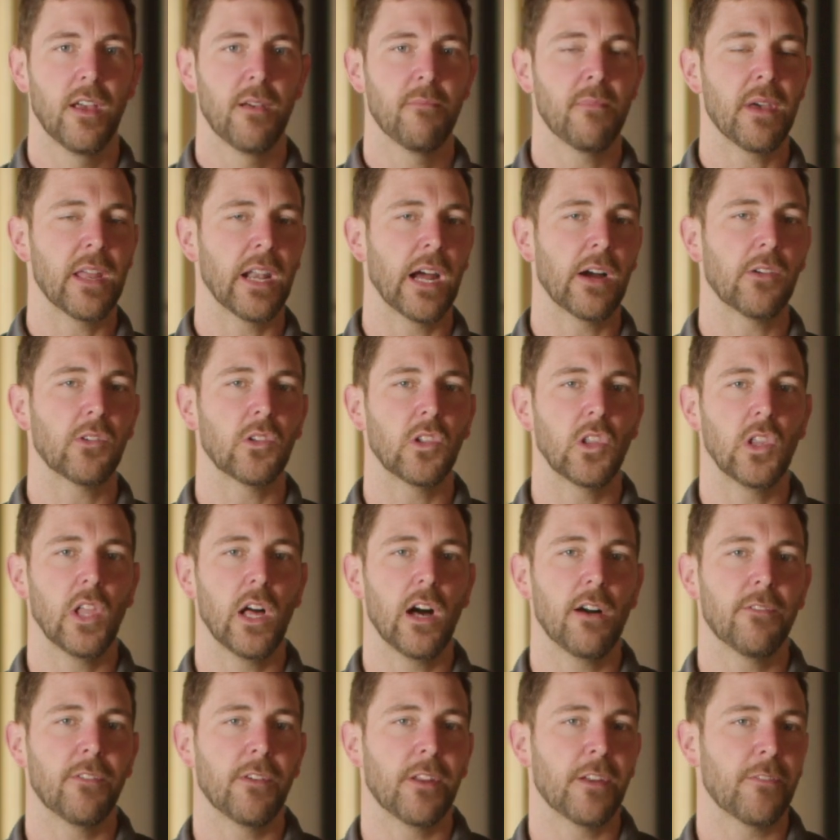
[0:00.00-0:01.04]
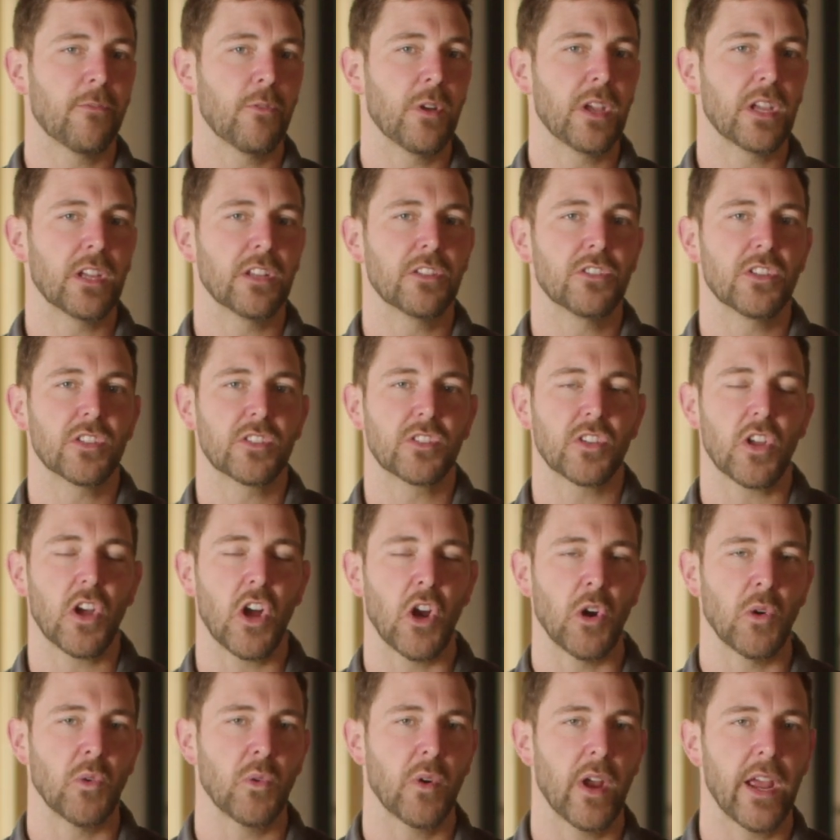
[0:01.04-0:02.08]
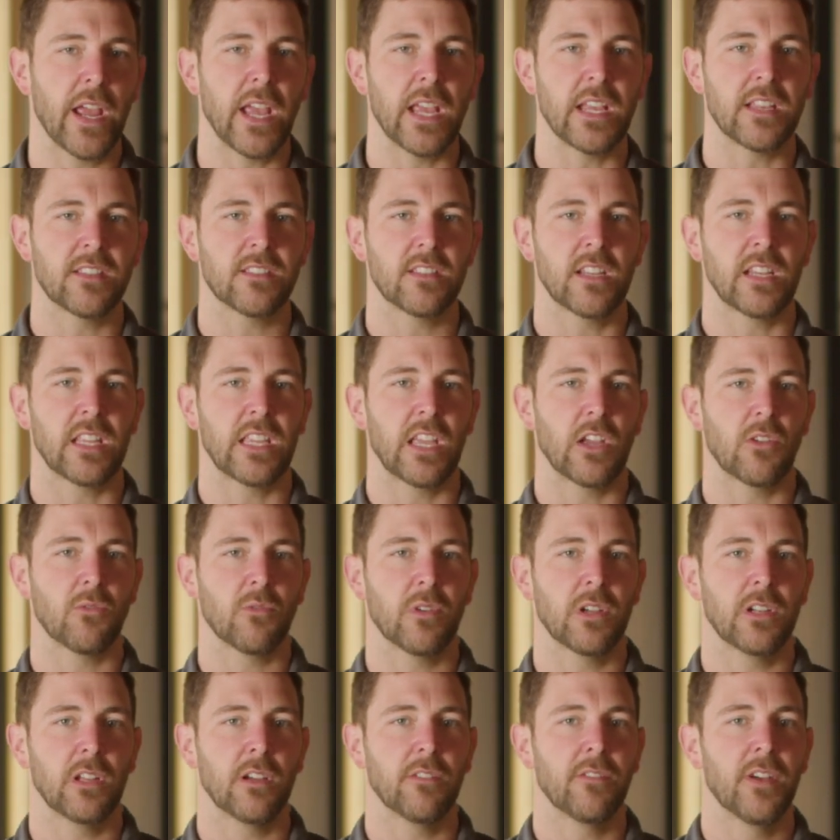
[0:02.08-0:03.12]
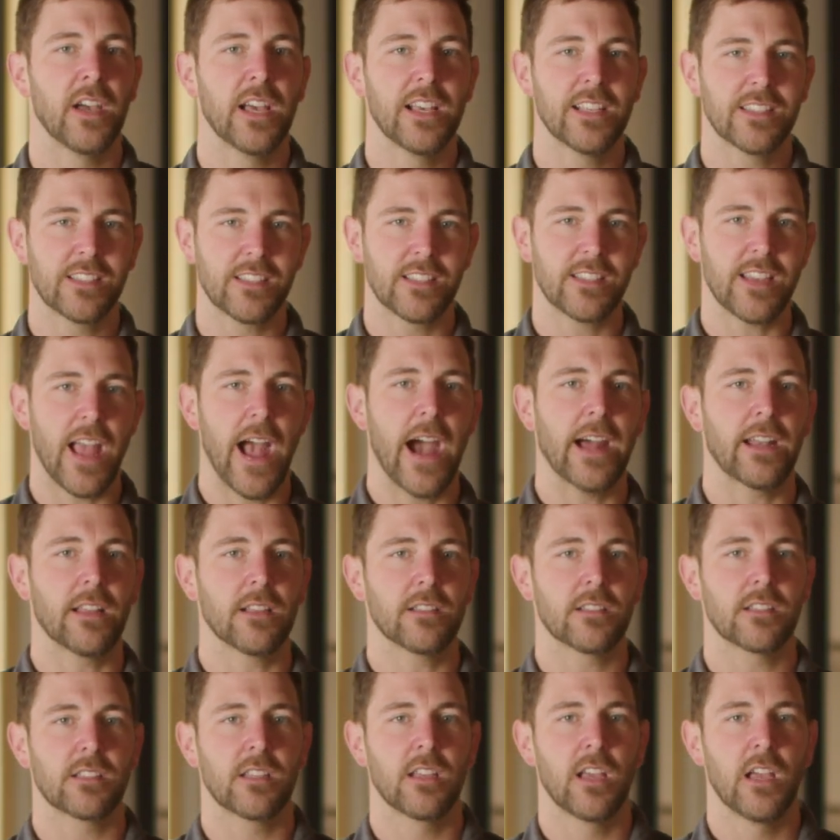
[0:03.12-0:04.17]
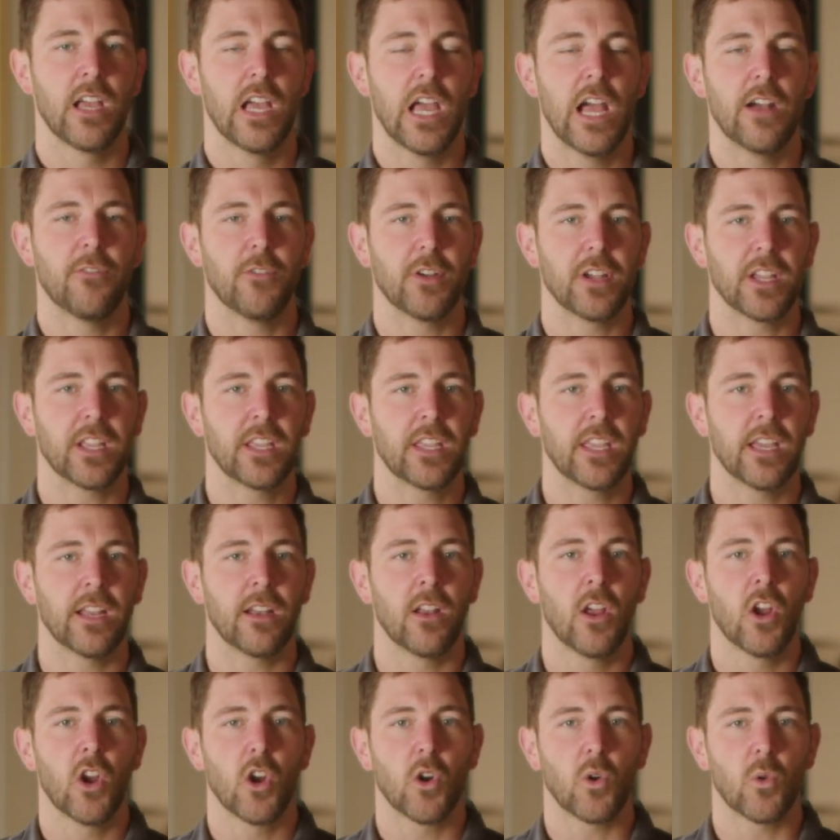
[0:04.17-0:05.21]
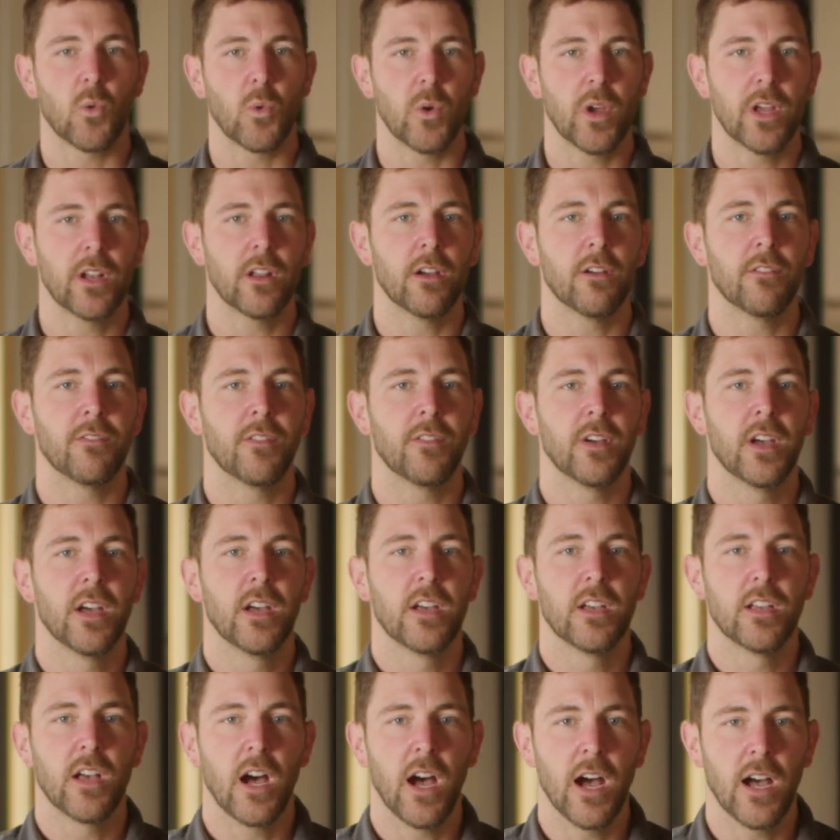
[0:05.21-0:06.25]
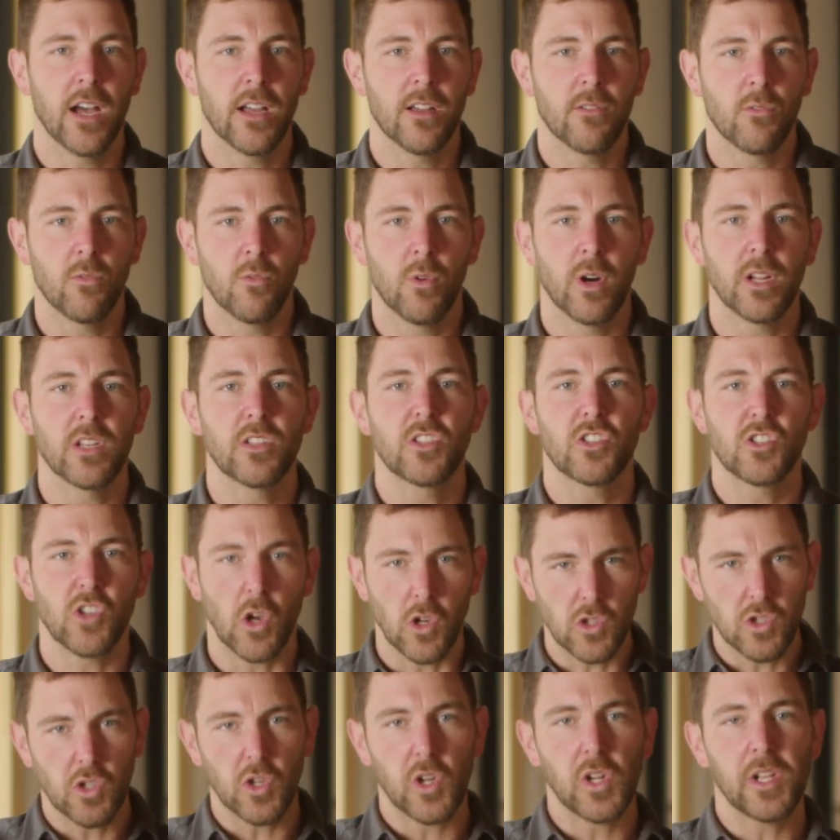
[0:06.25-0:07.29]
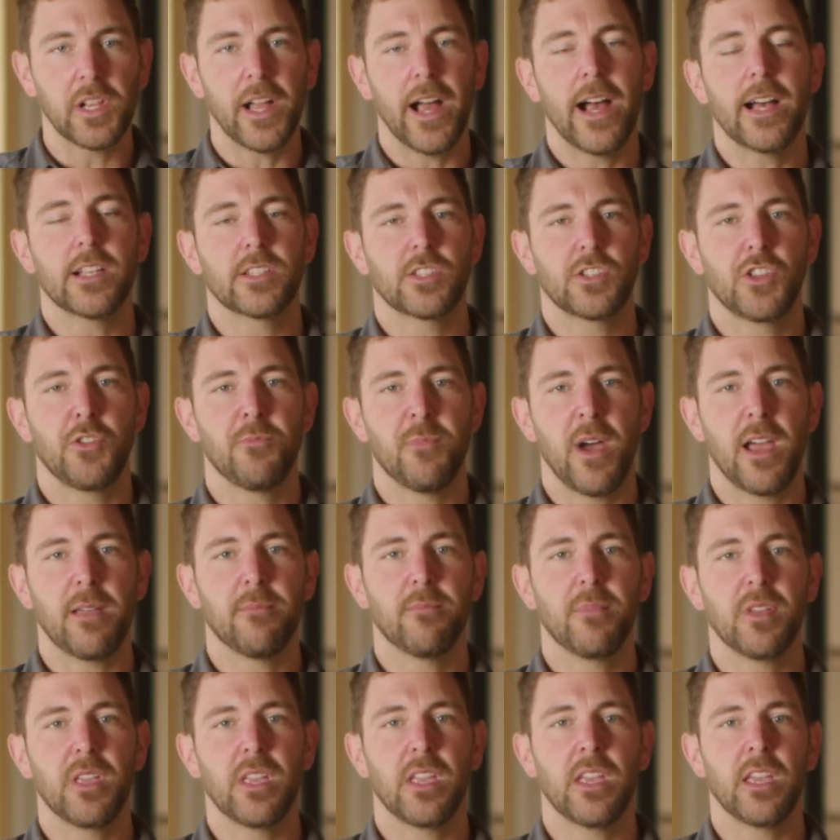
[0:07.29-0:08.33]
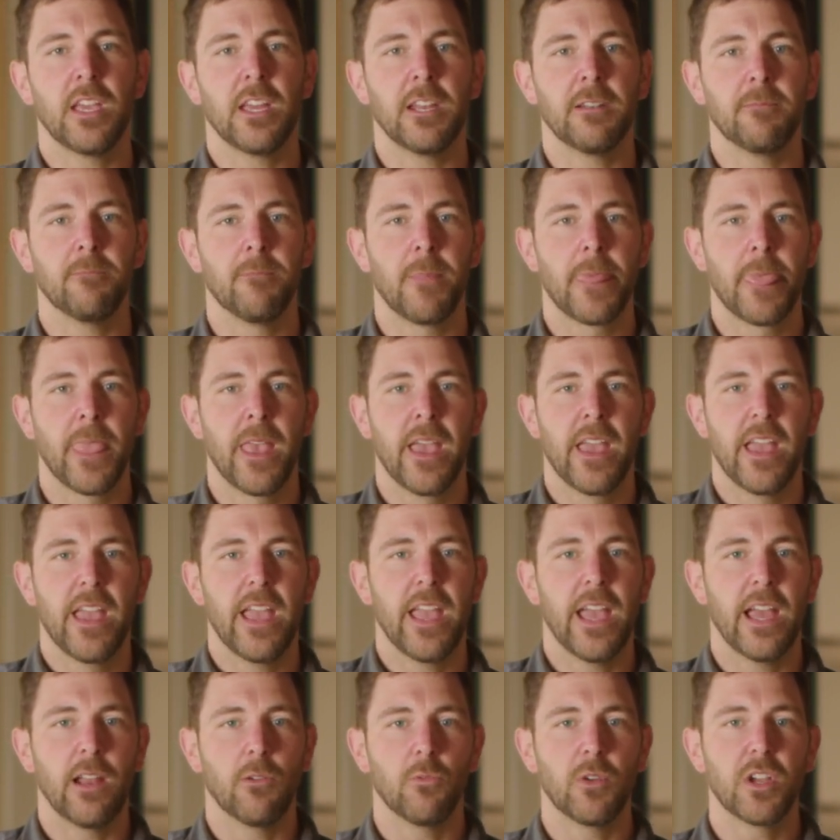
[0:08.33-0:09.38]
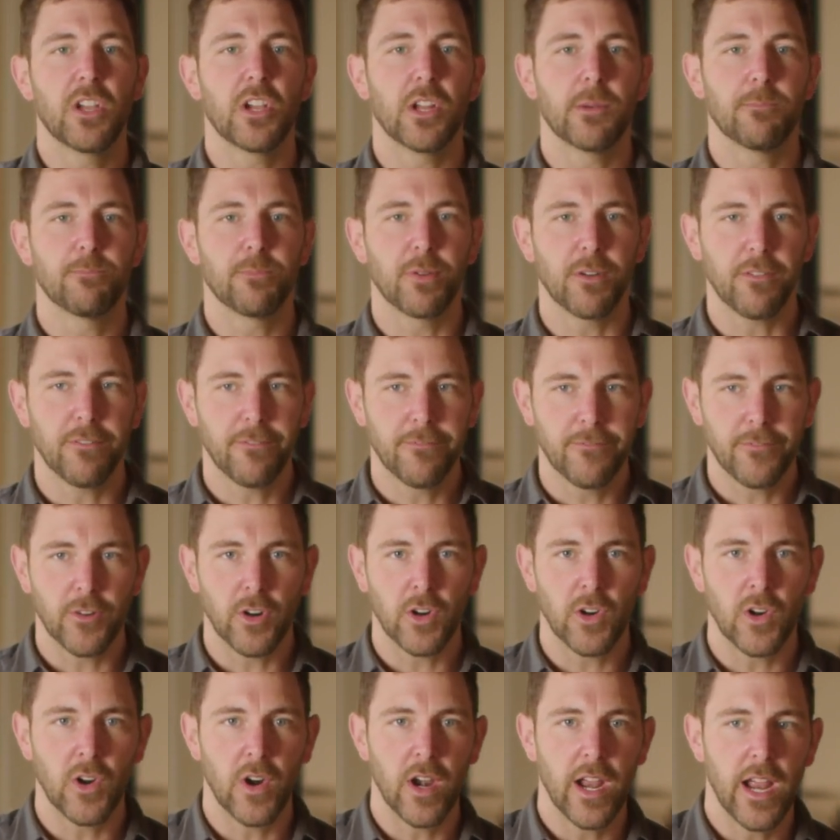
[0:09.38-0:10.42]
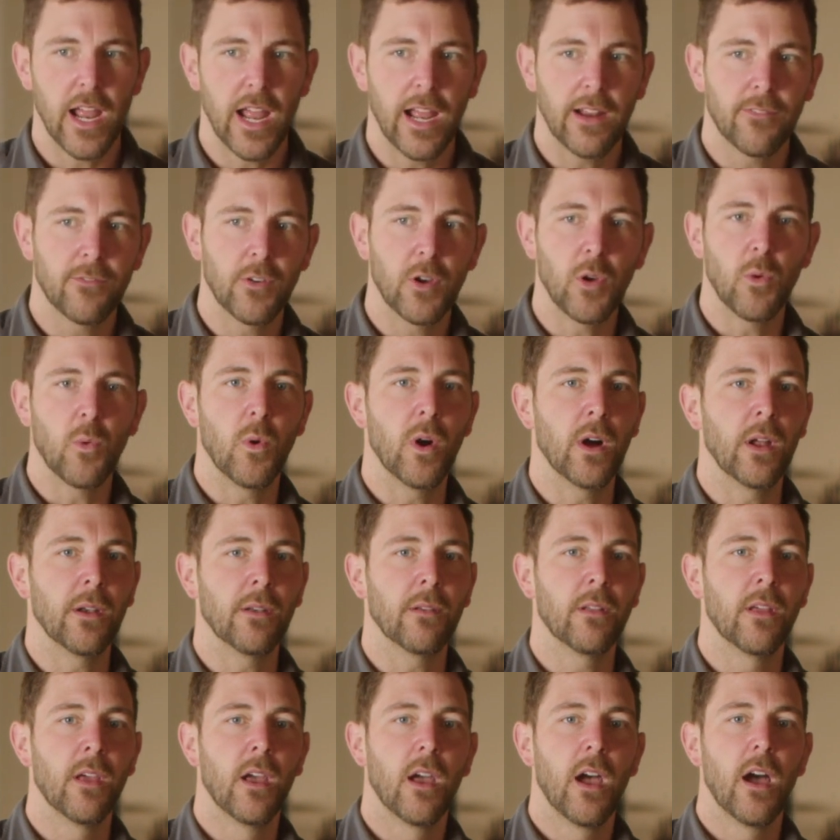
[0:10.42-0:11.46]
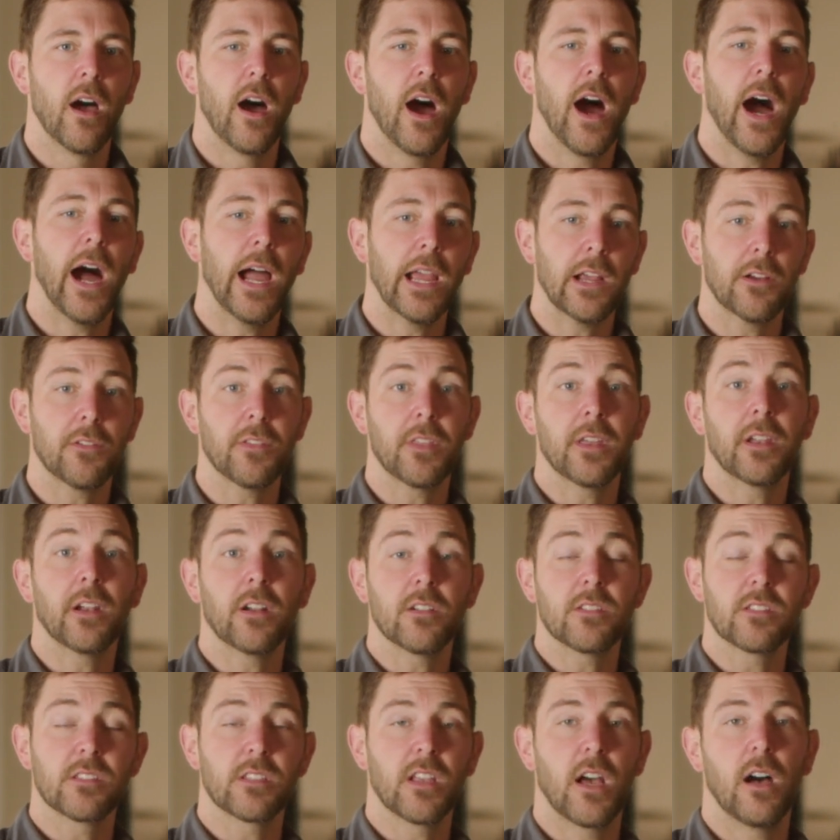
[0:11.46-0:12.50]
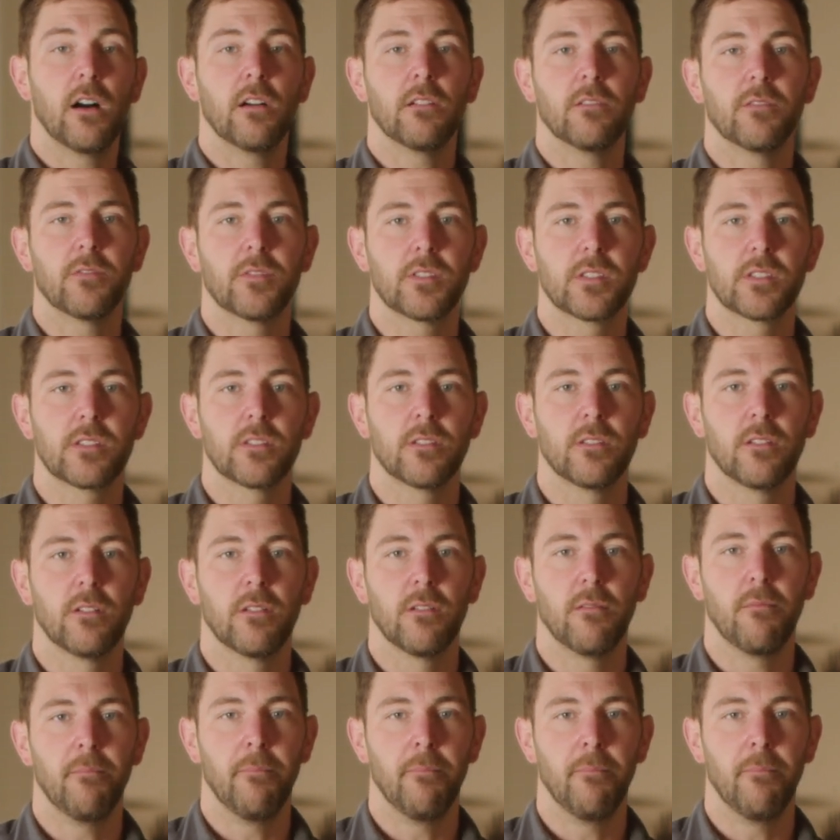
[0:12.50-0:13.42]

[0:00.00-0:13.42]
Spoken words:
Man, I would love it if we could just erase and get rid of status, if we could get rid of what social class you might be in, and we could prefer everyone higher than ourselves.